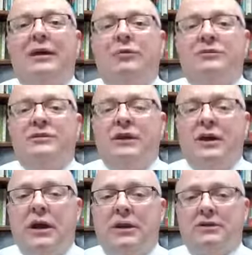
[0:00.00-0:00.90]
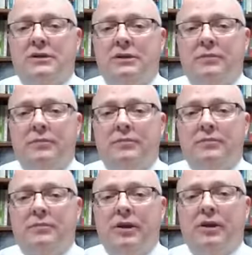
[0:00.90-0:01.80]
It was the custom
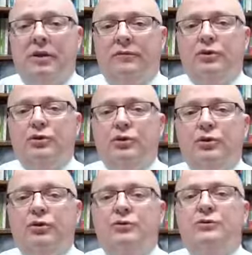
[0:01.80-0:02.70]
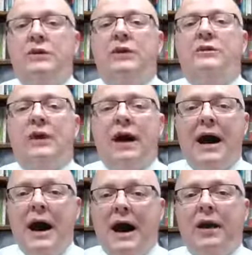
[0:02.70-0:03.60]
of the Jews to
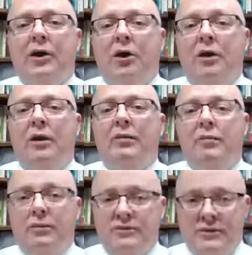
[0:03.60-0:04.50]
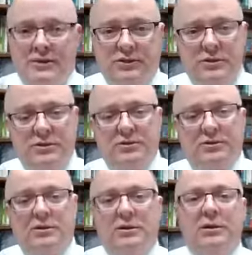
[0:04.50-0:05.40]
hire
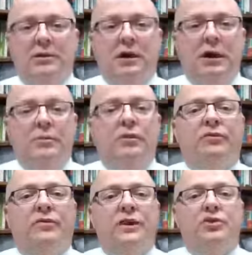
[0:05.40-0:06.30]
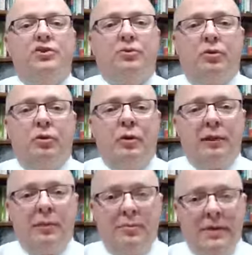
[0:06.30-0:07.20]
musicians and professional
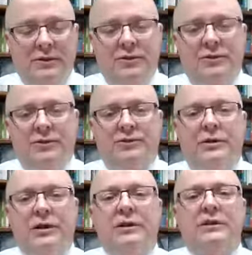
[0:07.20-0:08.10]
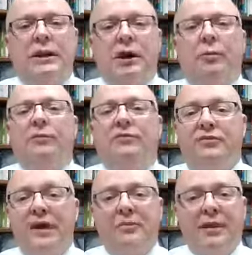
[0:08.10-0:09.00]
lamenters to help the
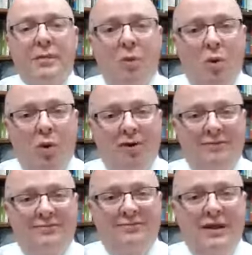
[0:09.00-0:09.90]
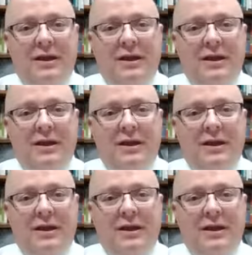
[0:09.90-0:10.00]
family mourn.